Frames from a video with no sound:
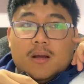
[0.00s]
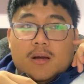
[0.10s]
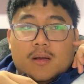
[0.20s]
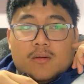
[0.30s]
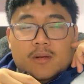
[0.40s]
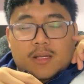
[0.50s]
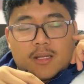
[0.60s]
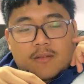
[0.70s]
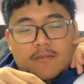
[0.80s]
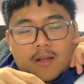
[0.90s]
chronic
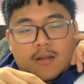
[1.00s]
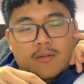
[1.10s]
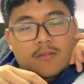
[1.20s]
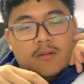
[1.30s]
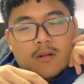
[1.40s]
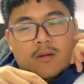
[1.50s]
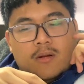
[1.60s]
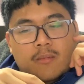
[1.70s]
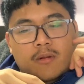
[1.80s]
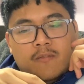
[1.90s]
kidney failure due to
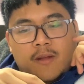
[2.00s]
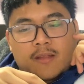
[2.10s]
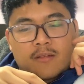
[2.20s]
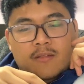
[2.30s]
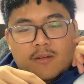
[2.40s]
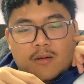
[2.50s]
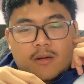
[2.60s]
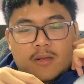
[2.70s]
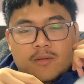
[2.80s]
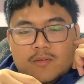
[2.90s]
glomerulonephritis
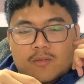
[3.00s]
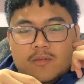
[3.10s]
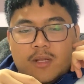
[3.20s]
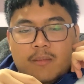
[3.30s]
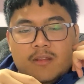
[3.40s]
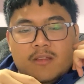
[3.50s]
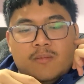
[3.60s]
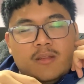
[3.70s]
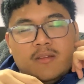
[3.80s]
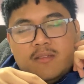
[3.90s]
or due to diabetes
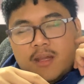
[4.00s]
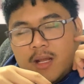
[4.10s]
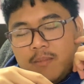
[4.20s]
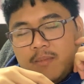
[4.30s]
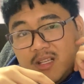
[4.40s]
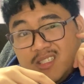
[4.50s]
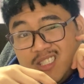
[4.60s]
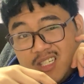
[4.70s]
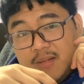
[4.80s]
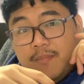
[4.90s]
mellitus and
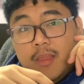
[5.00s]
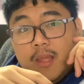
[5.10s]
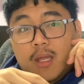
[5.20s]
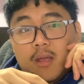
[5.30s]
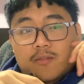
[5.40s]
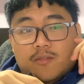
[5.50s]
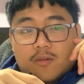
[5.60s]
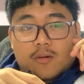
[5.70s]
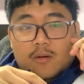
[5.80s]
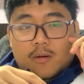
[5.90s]
hypertension.
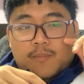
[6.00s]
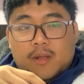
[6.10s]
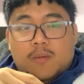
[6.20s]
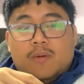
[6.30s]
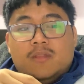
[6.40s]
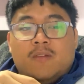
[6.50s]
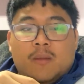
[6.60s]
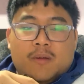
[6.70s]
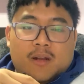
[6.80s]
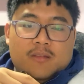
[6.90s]
So preoperative
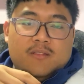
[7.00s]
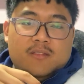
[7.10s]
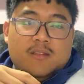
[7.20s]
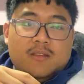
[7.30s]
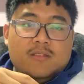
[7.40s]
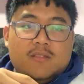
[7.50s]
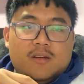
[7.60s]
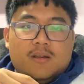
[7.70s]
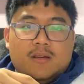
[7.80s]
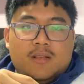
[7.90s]
epicrisis,
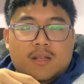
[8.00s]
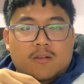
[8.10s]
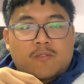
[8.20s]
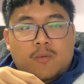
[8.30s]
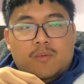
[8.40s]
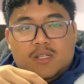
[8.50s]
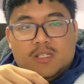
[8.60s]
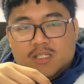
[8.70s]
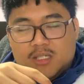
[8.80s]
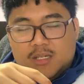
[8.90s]
date of
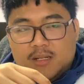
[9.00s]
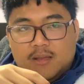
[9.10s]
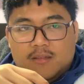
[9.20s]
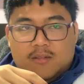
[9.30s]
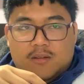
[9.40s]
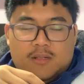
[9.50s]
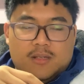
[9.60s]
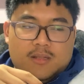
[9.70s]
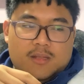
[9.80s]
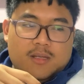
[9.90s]
operation is on
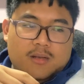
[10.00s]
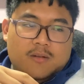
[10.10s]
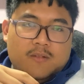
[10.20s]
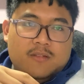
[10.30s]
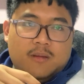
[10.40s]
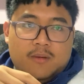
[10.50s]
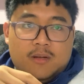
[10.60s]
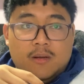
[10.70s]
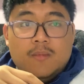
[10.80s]
the 3rd of December.